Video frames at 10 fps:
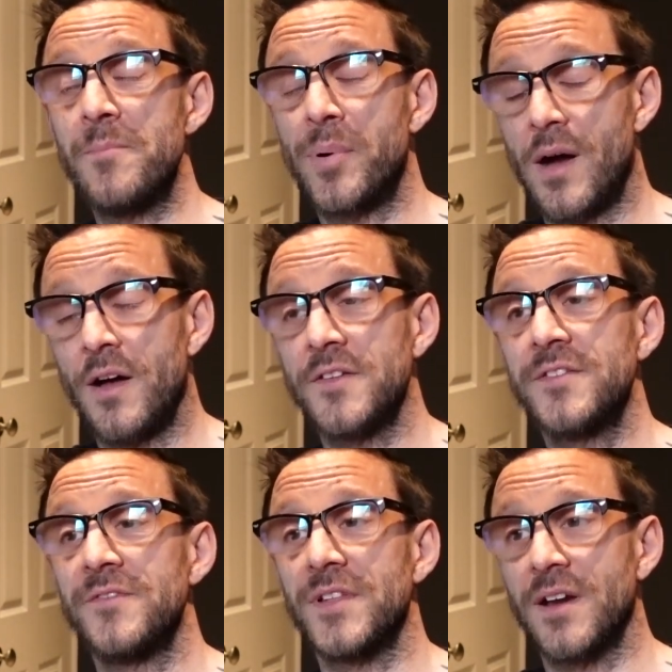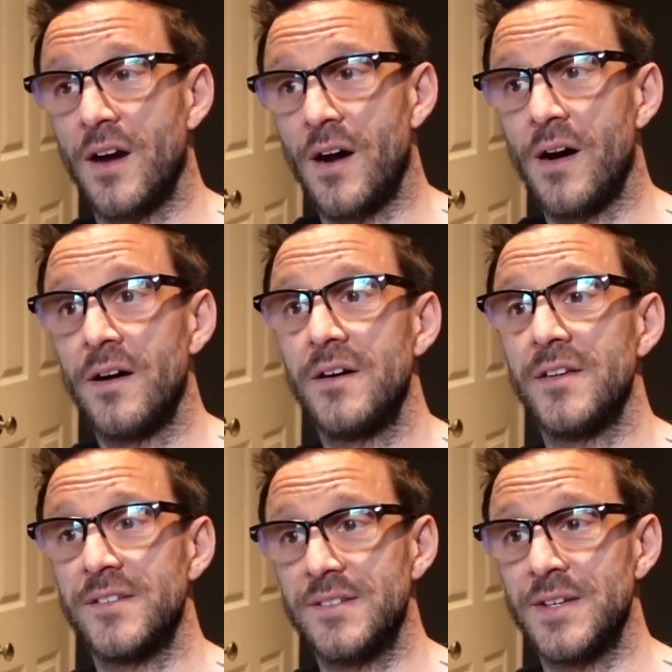parts of the car
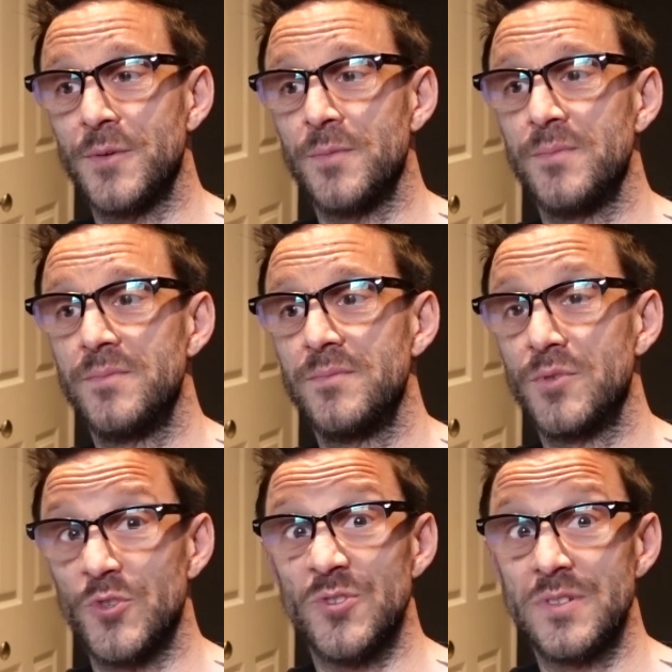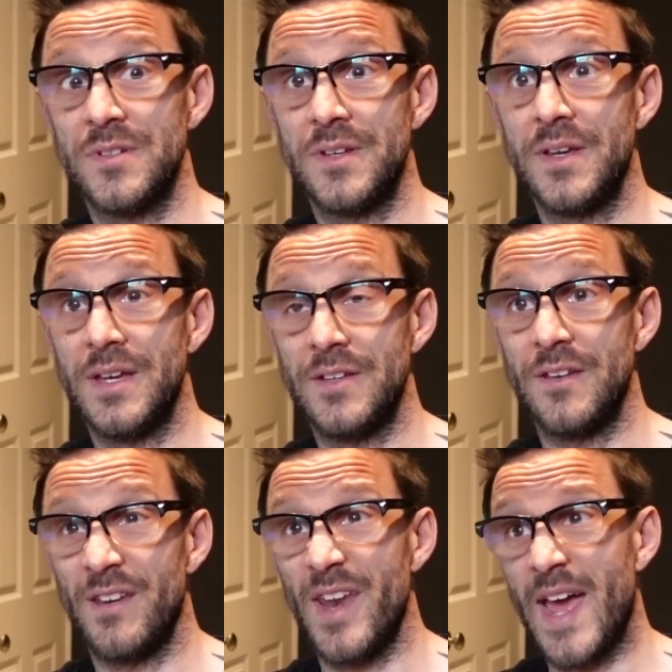are still good.
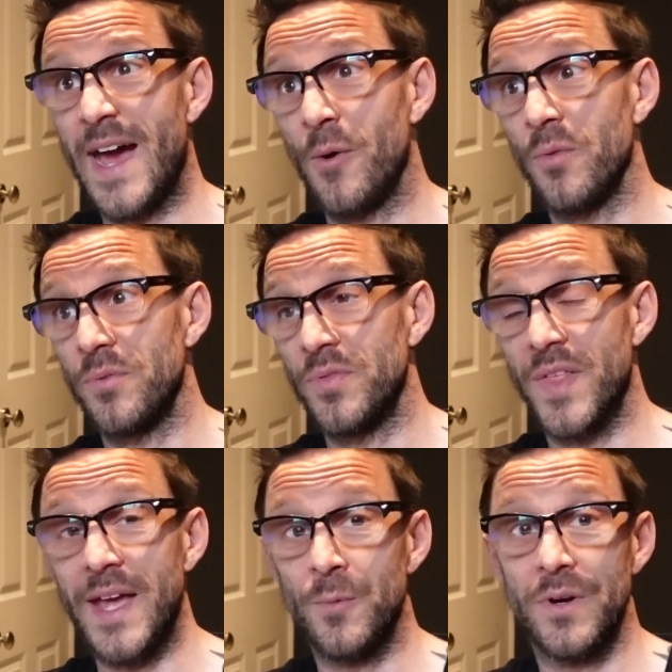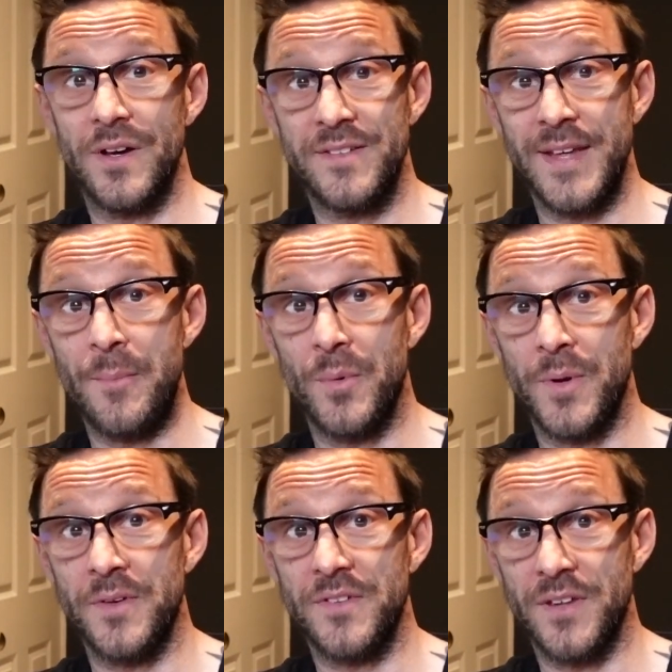How they were assembled
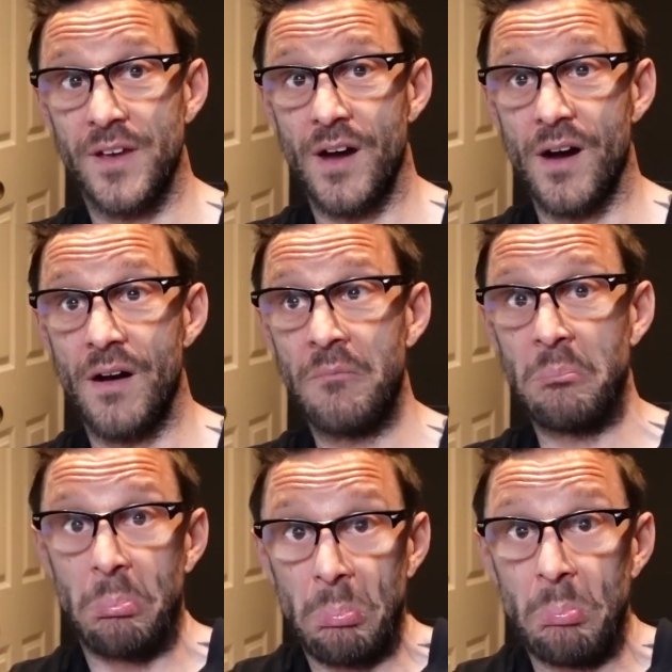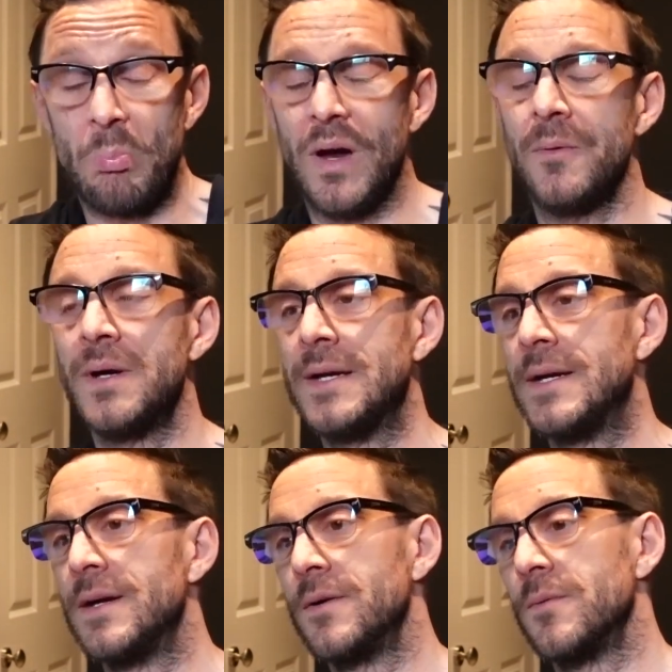onto the car, well,
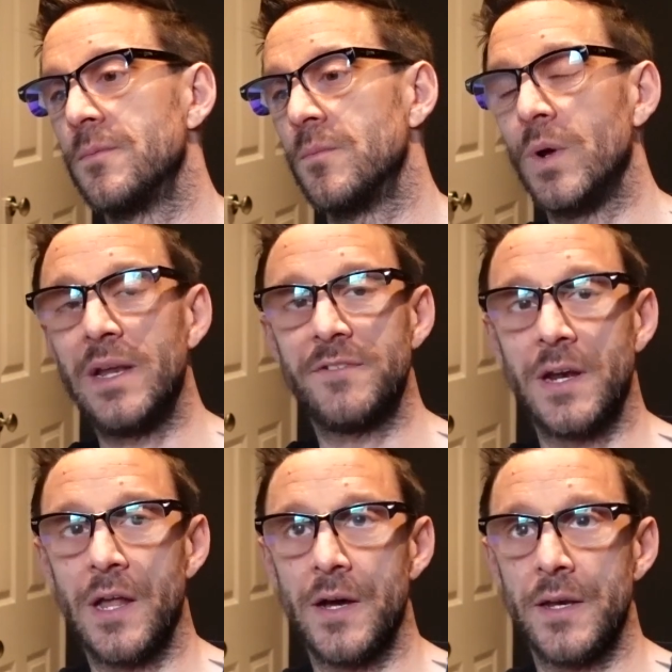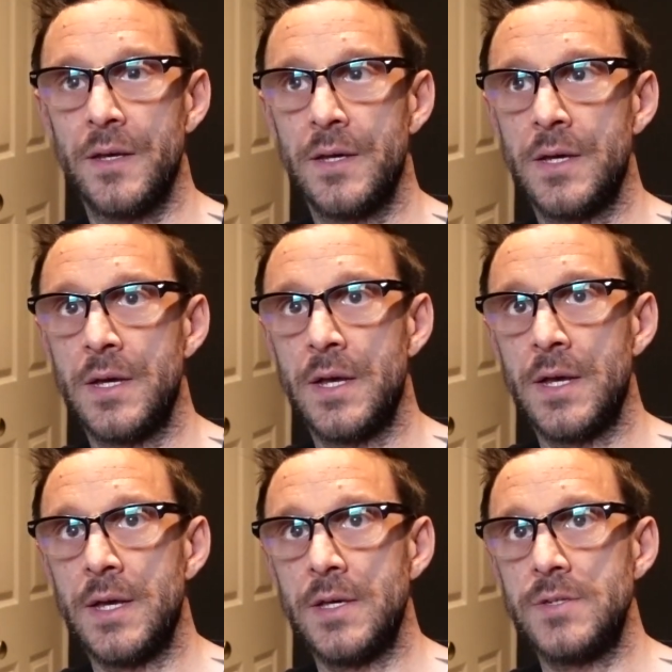we live and learn.
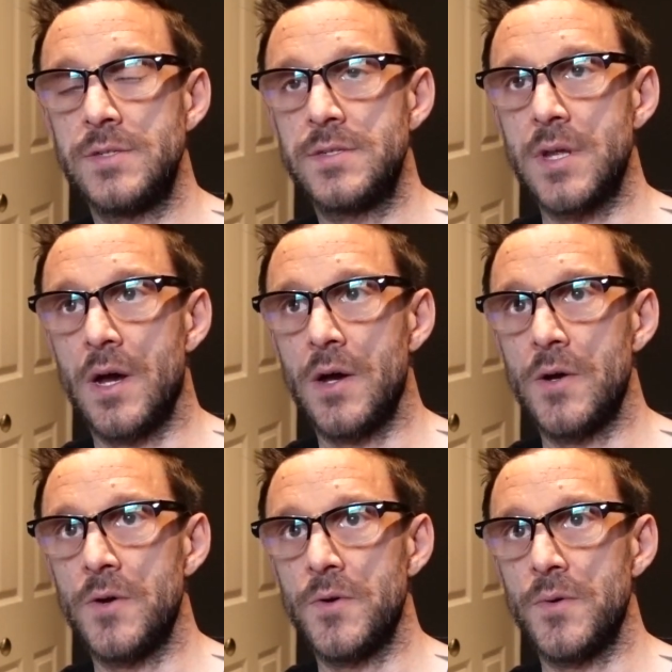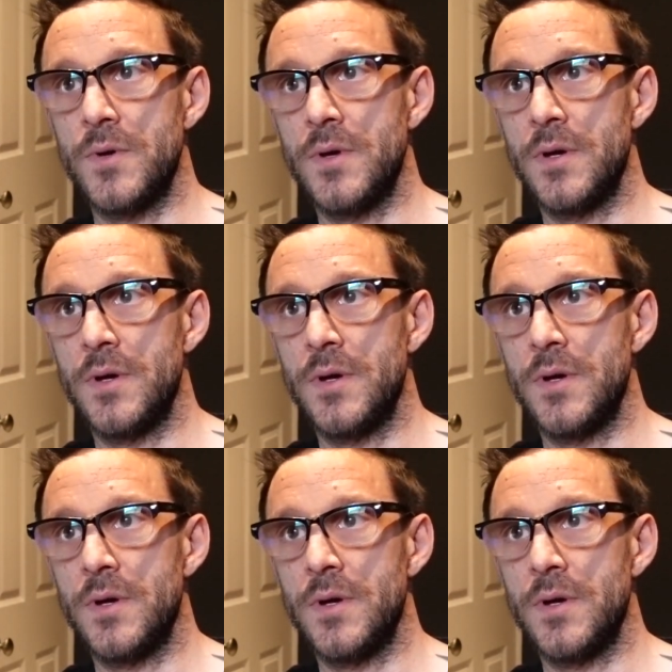So